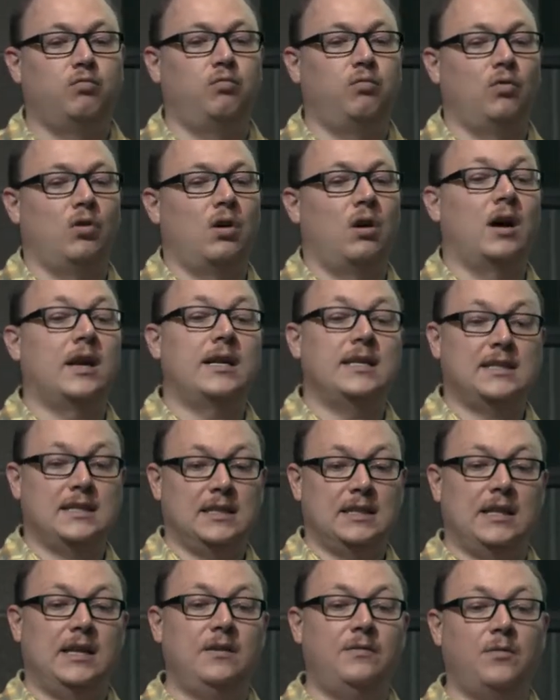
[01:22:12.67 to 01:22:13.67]

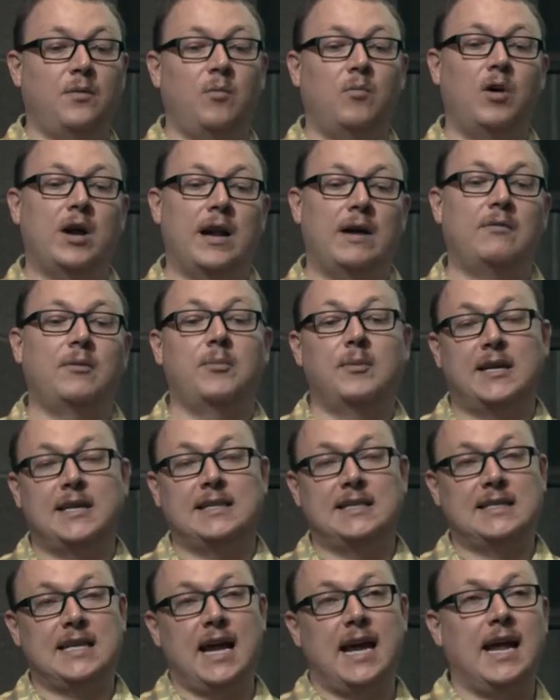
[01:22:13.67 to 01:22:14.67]
honestly, from what everybody's
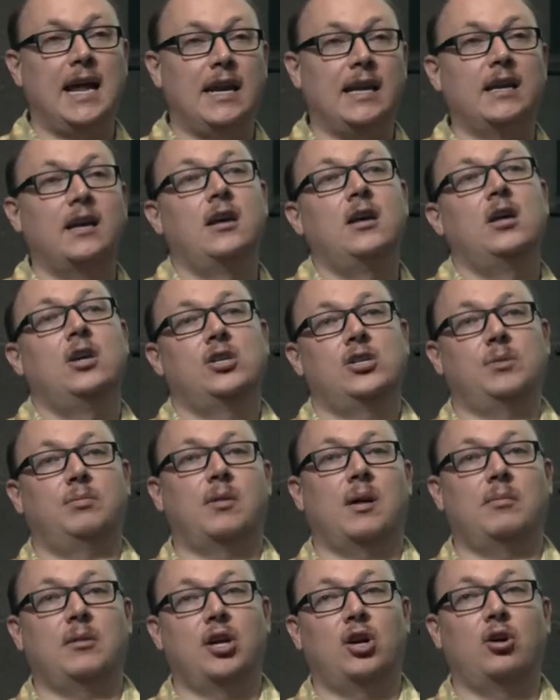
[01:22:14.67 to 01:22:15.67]
saying, she
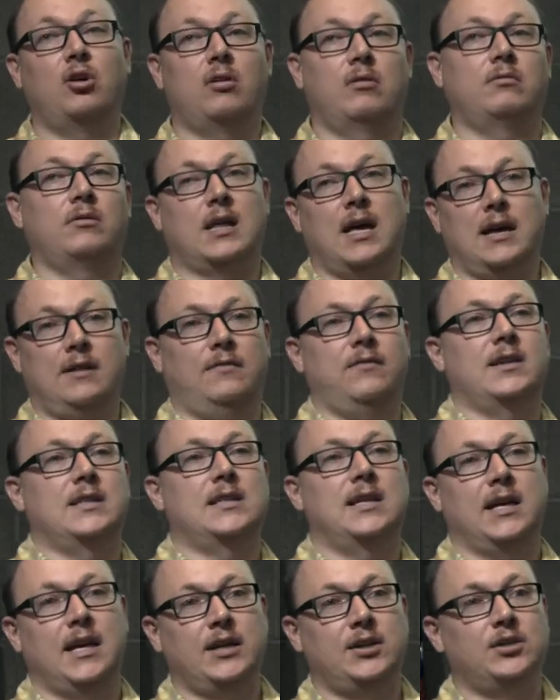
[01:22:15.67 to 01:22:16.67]
probably hurt that
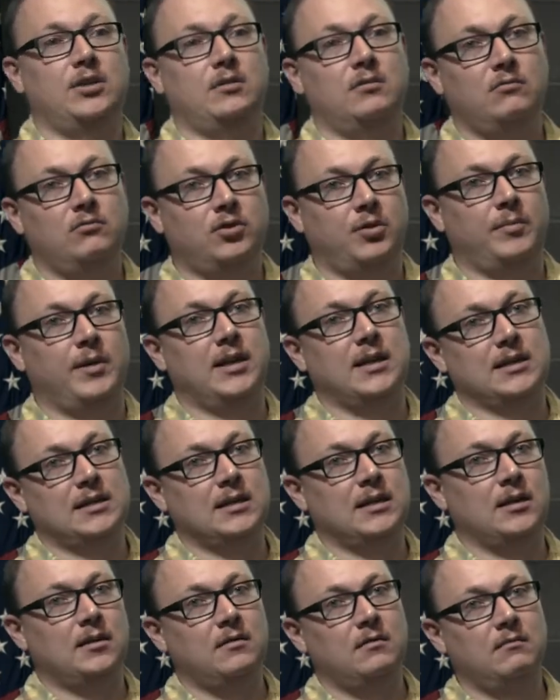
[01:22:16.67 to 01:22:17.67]
investigation
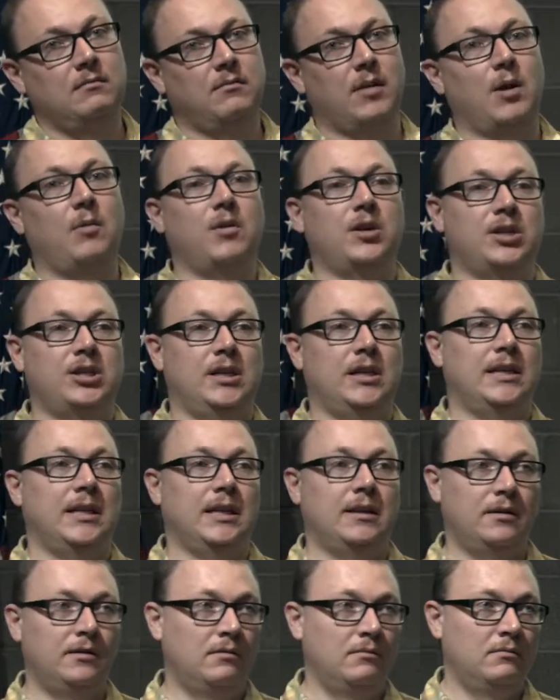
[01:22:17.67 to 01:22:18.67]
tremendously by what she did.
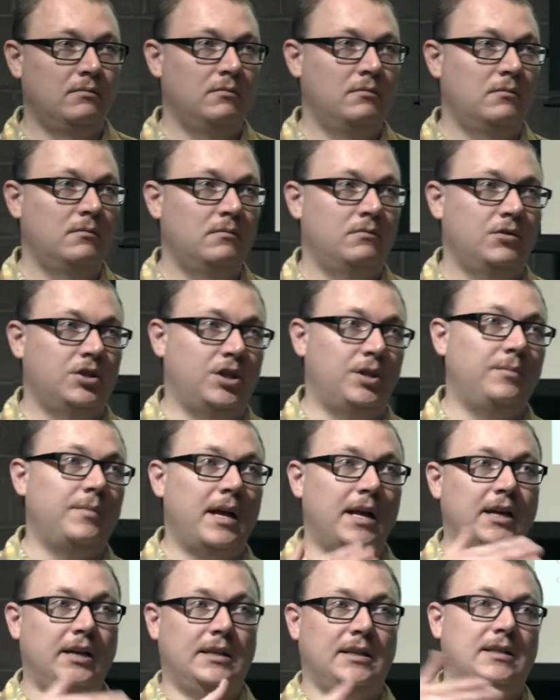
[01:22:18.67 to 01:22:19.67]
She made
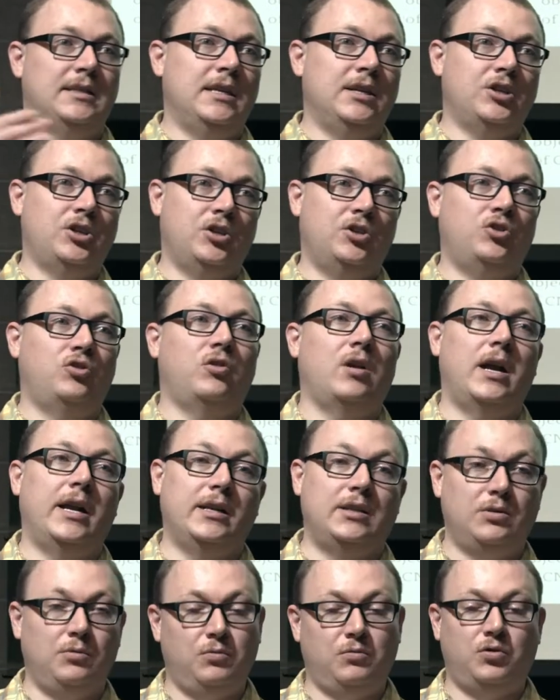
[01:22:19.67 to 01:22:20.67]
a decision trying
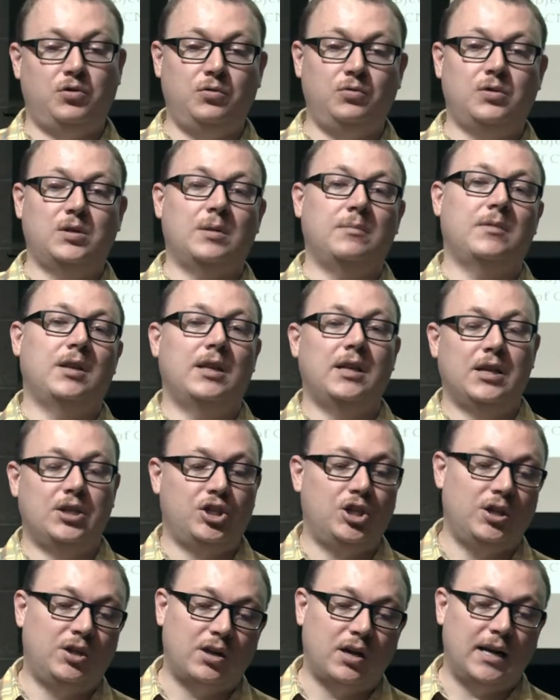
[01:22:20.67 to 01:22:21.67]
to do something that she
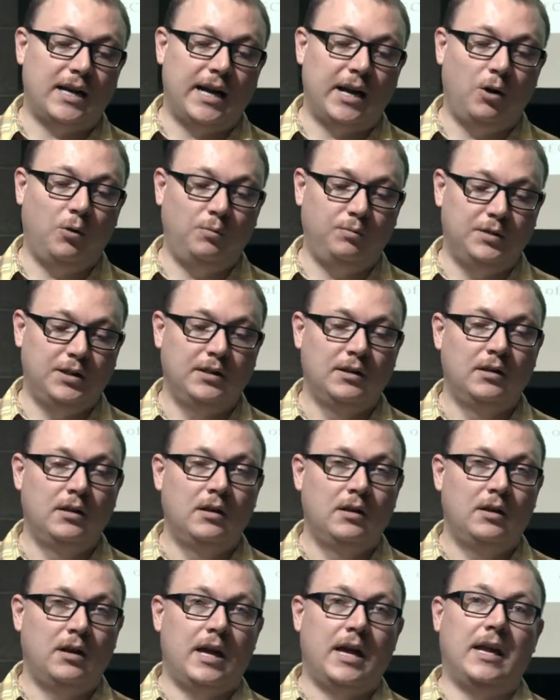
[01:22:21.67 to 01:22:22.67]
thought helped,
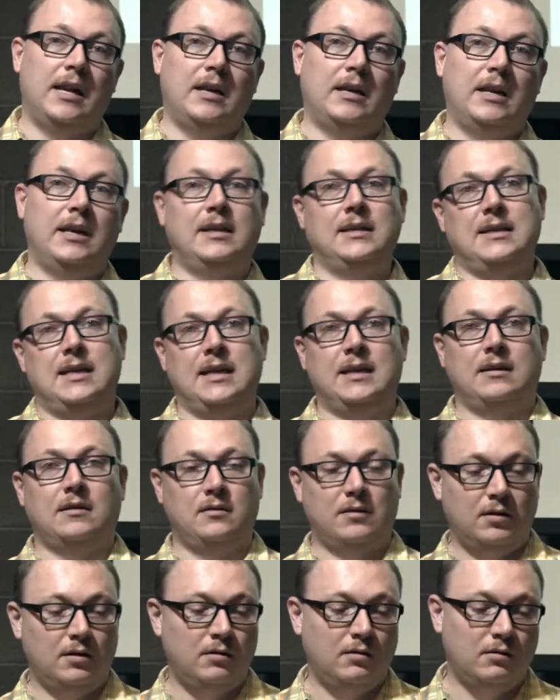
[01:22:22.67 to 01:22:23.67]
and it didn't.
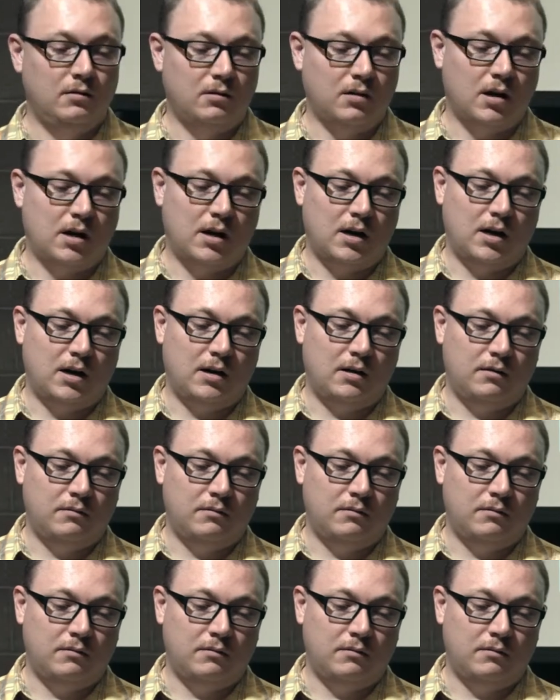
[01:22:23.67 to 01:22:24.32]
Uh,